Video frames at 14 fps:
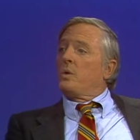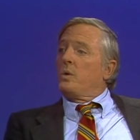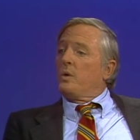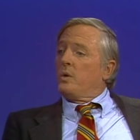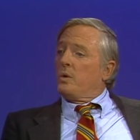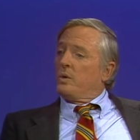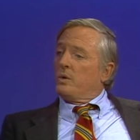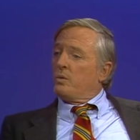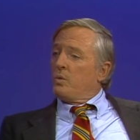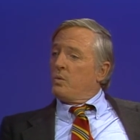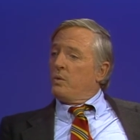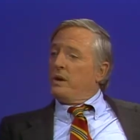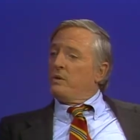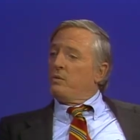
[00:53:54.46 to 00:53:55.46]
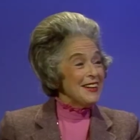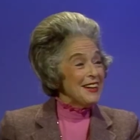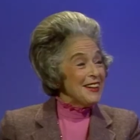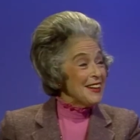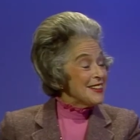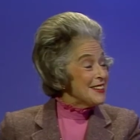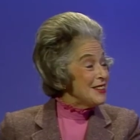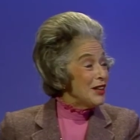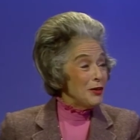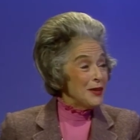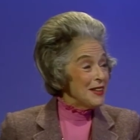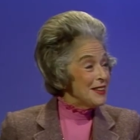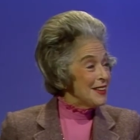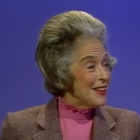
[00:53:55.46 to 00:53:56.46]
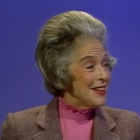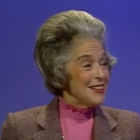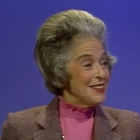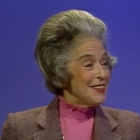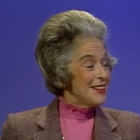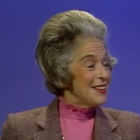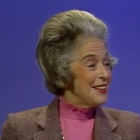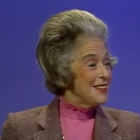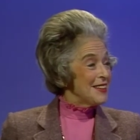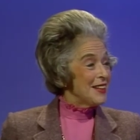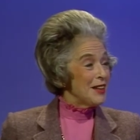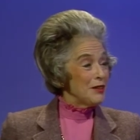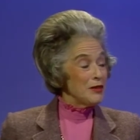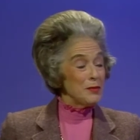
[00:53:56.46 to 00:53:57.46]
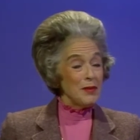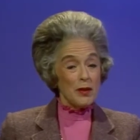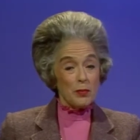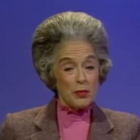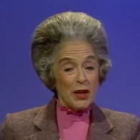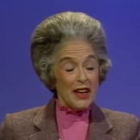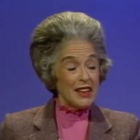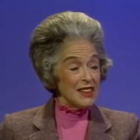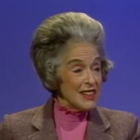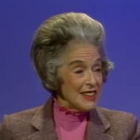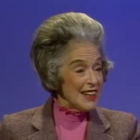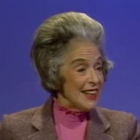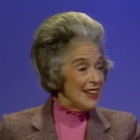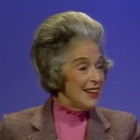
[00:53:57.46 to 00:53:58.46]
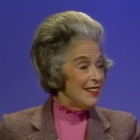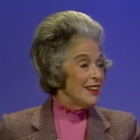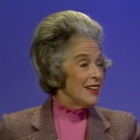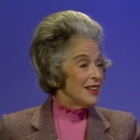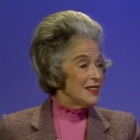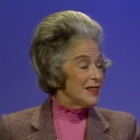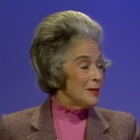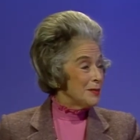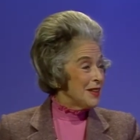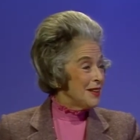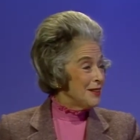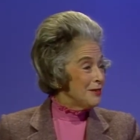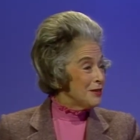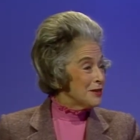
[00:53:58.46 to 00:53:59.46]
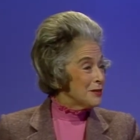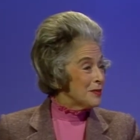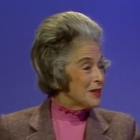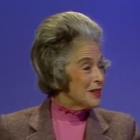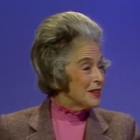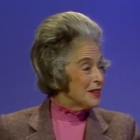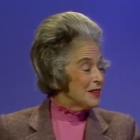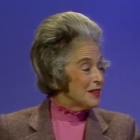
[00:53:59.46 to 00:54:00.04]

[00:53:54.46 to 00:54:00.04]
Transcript: congressmen here. We, we, There's no indication that these congressmen have practiced anything except congressmen.